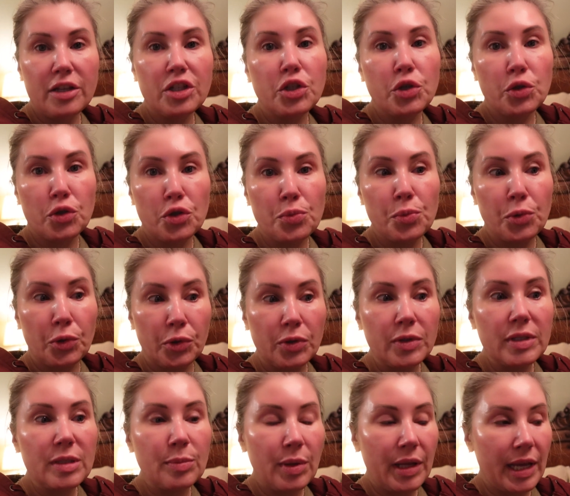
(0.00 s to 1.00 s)
To the
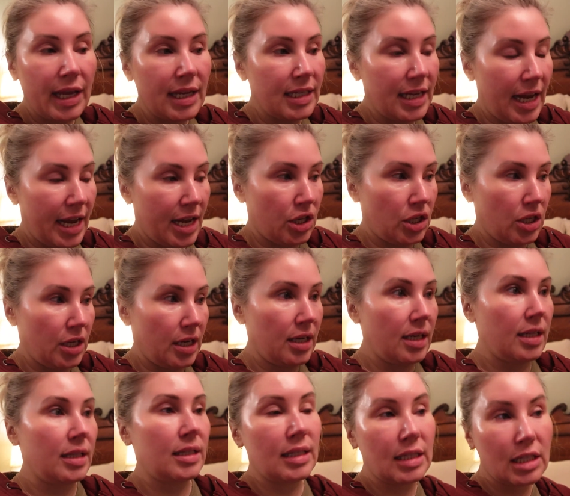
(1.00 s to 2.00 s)
Myrtles Plantation,
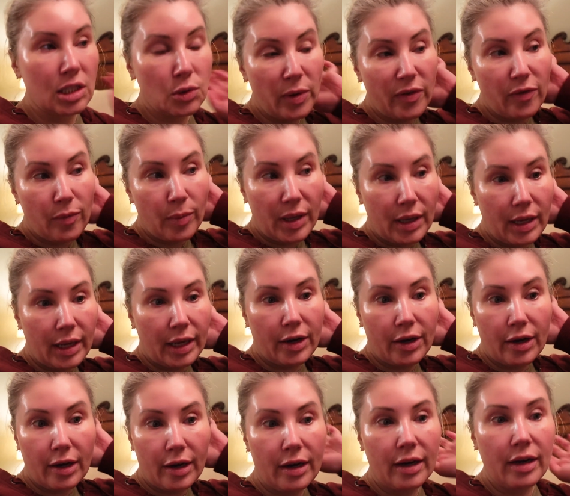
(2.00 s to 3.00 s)
and since we've been
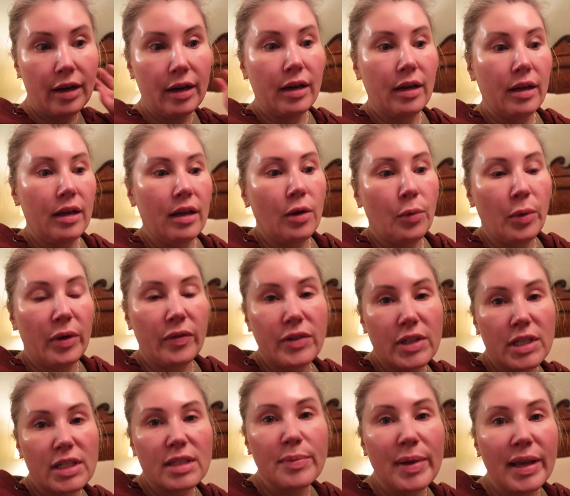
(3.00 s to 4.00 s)
here we've
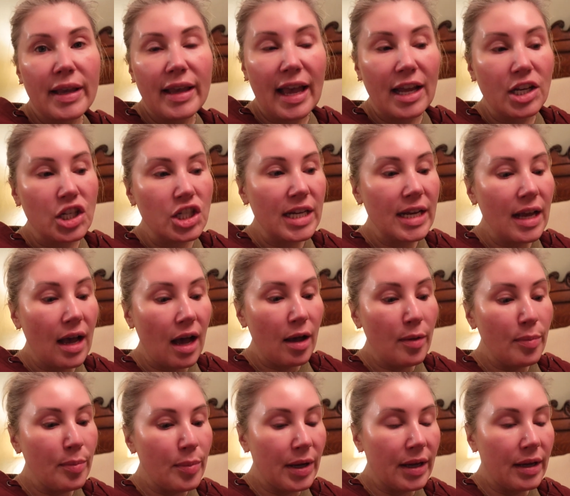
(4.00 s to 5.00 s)
just been catching up